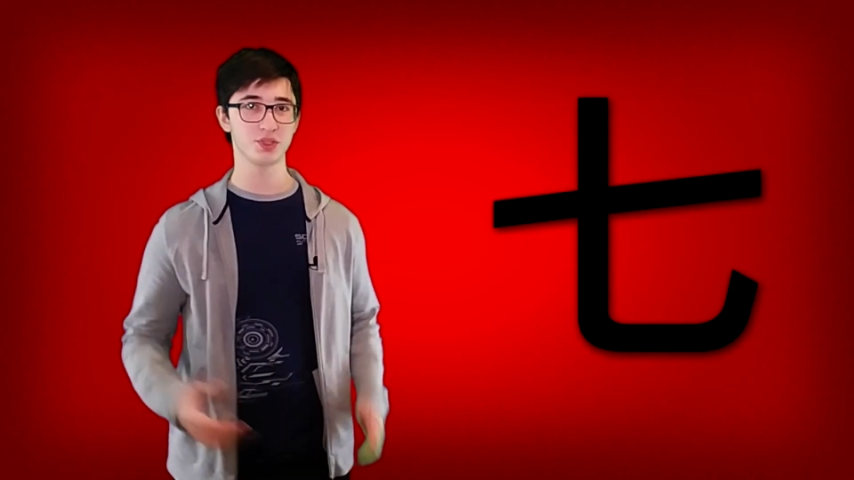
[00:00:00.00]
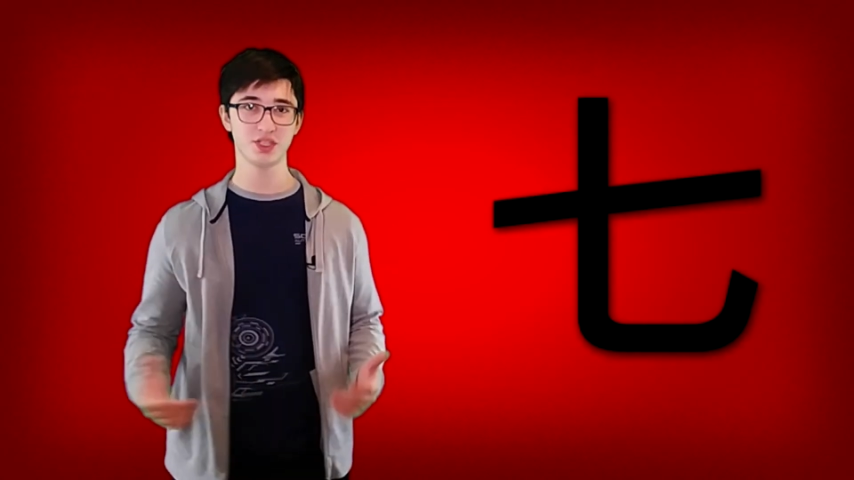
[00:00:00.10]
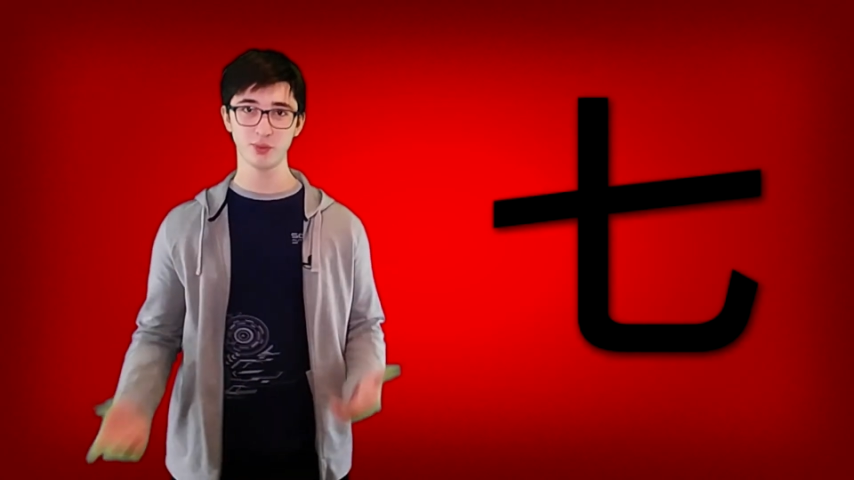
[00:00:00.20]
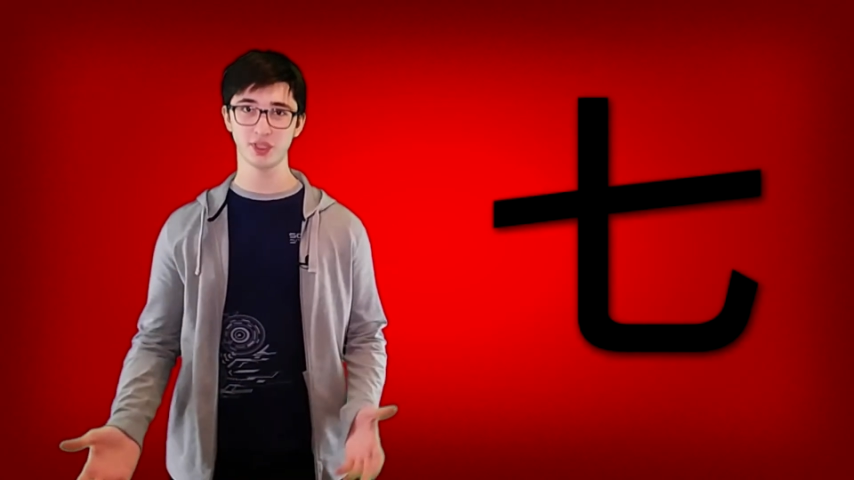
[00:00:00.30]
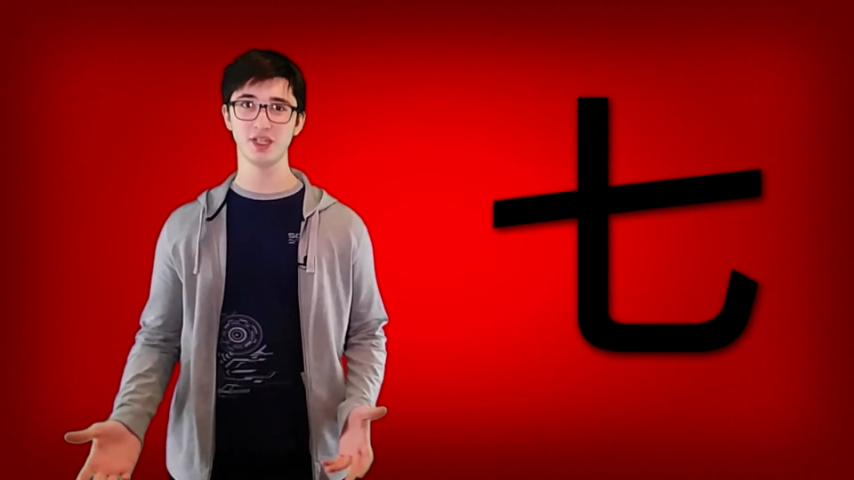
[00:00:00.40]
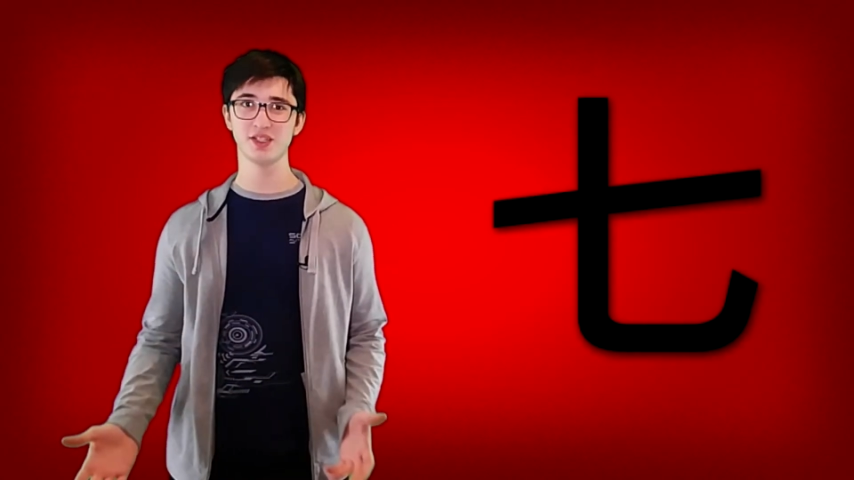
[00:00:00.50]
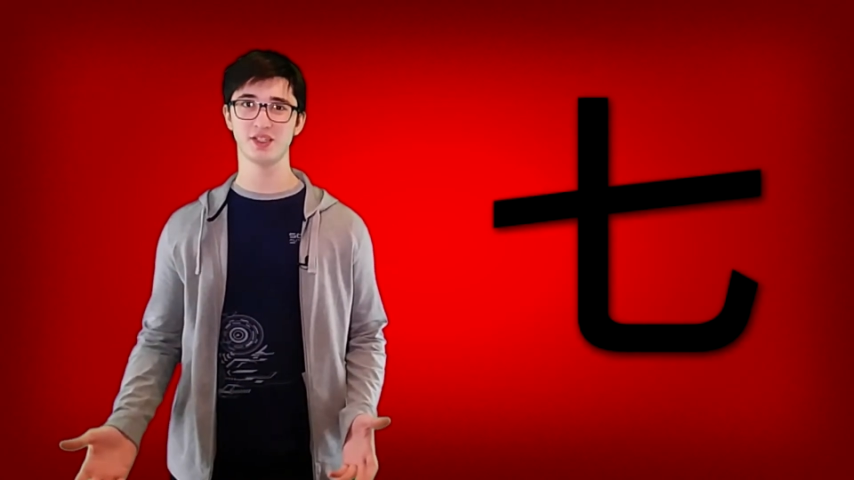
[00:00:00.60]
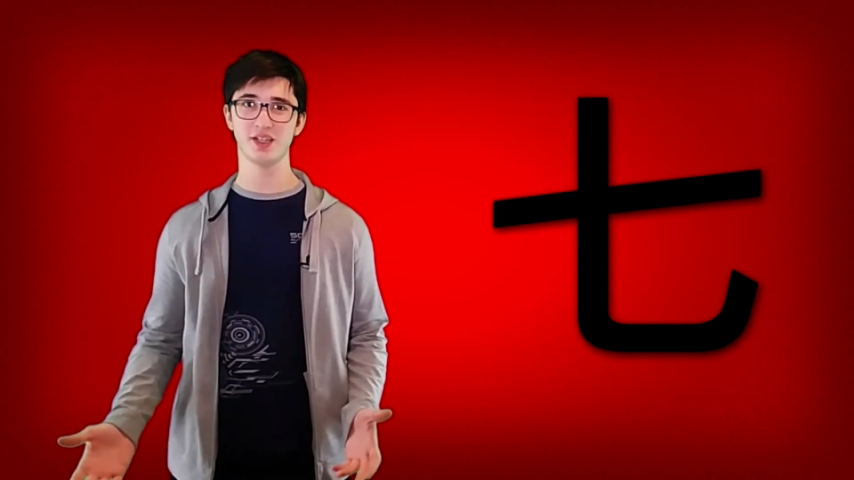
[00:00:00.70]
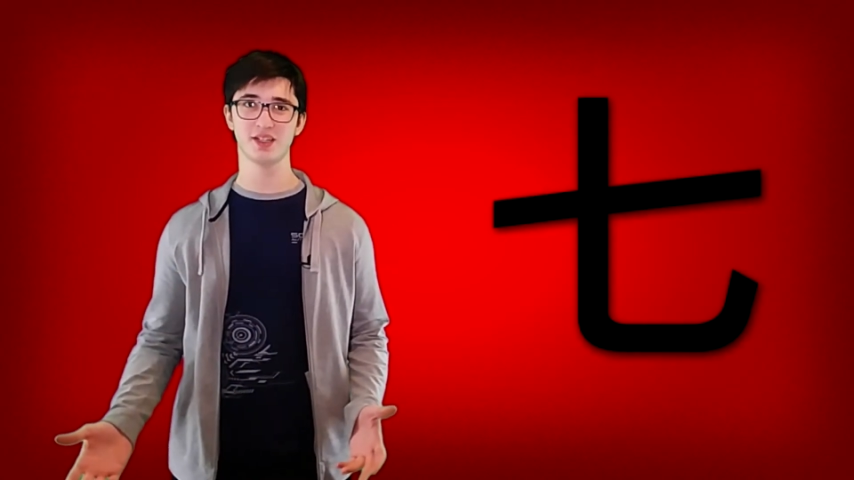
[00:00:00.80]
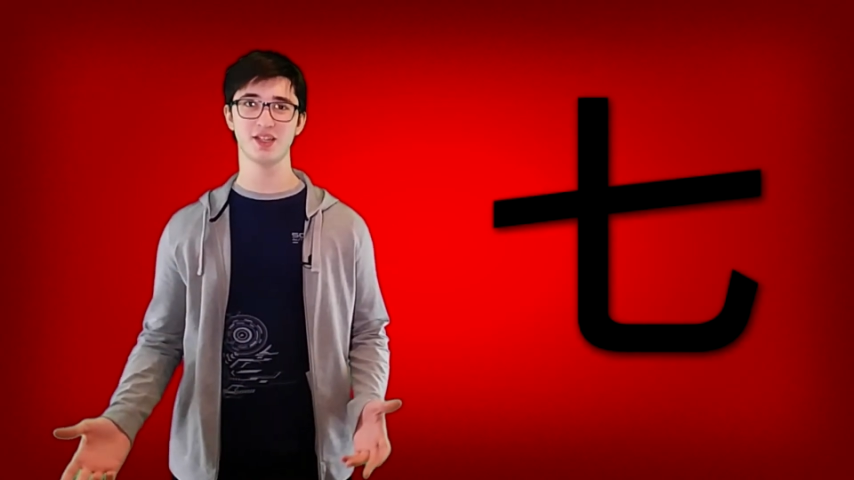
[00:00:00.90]
We'll see what it is
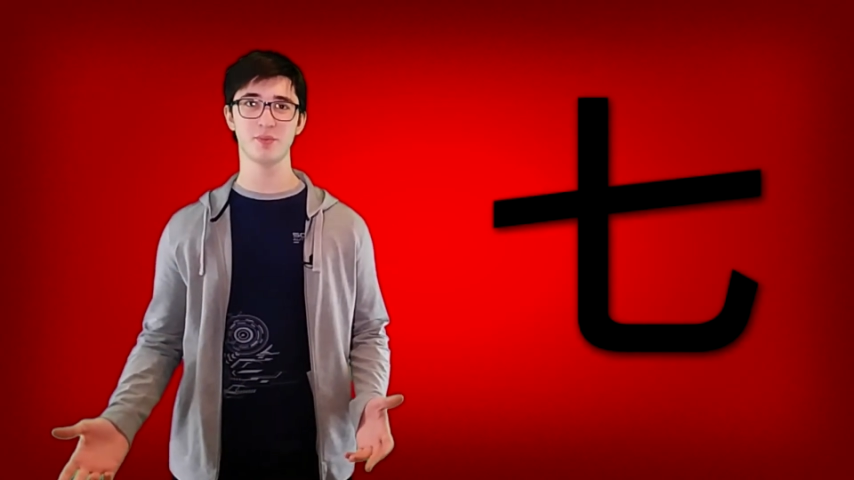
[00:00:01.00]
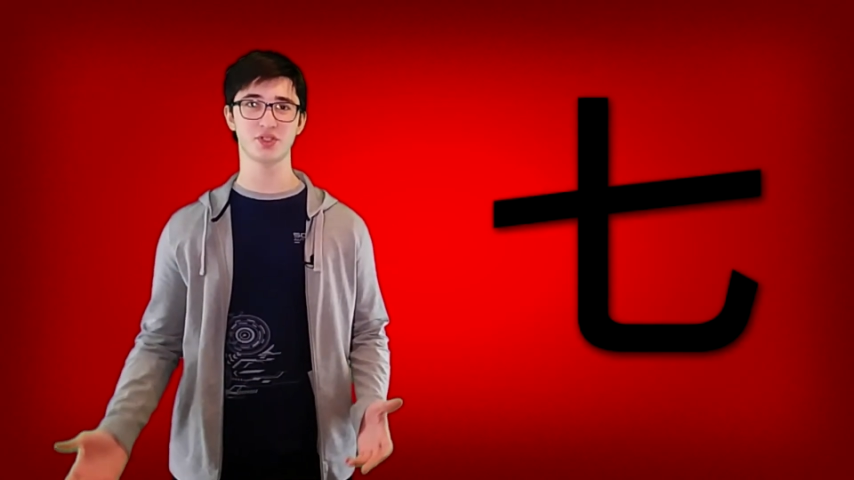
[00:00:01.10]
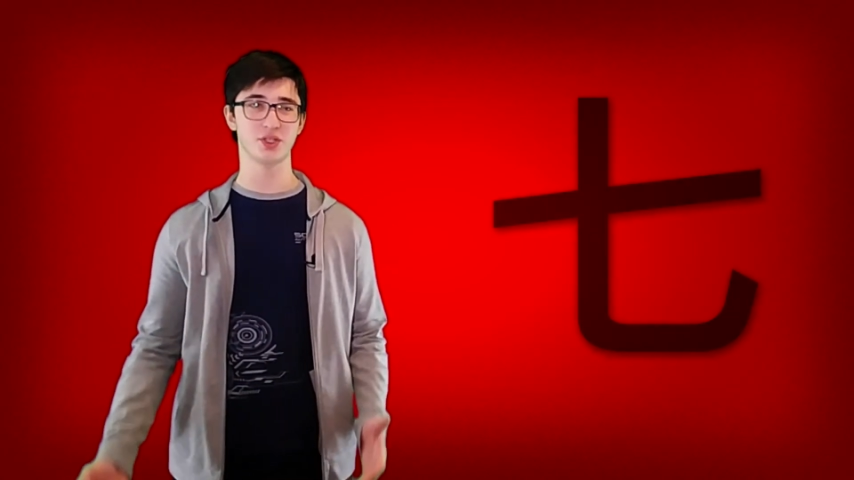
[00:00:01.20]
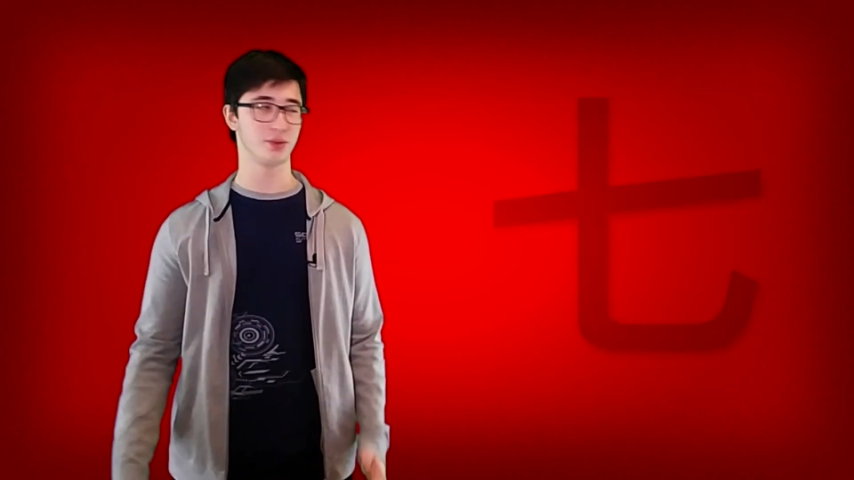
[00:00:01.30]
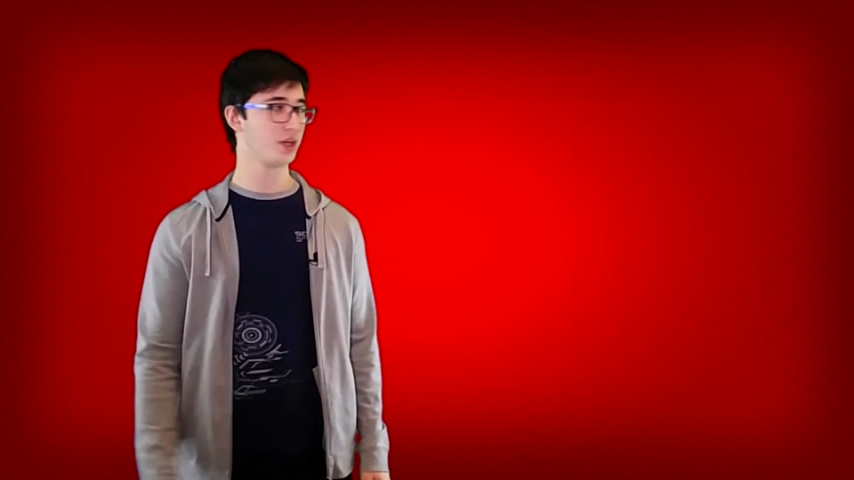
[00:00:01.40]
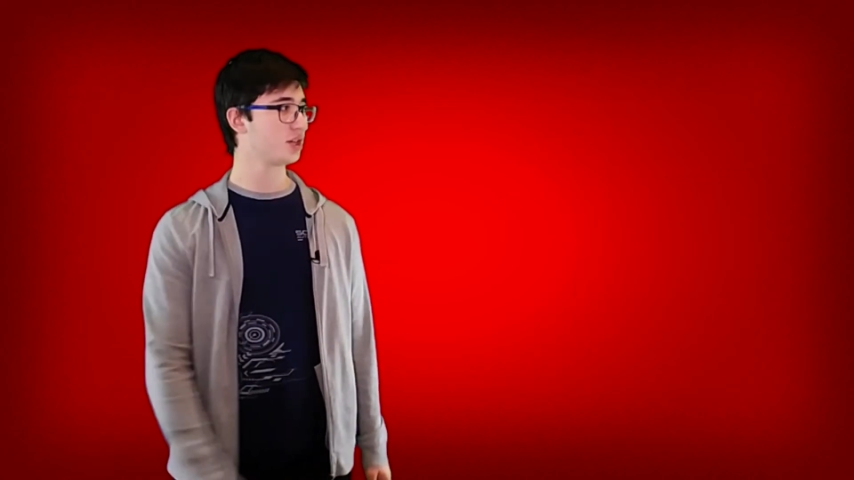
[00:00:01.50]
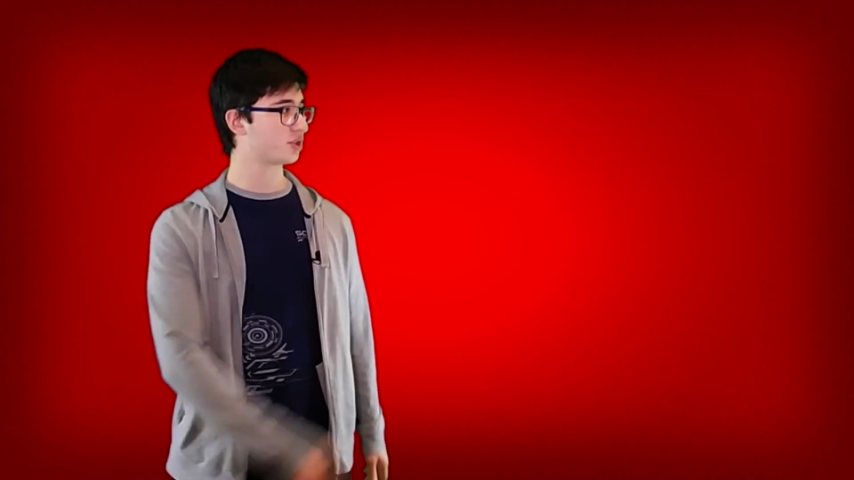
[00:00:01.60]
in the next episode.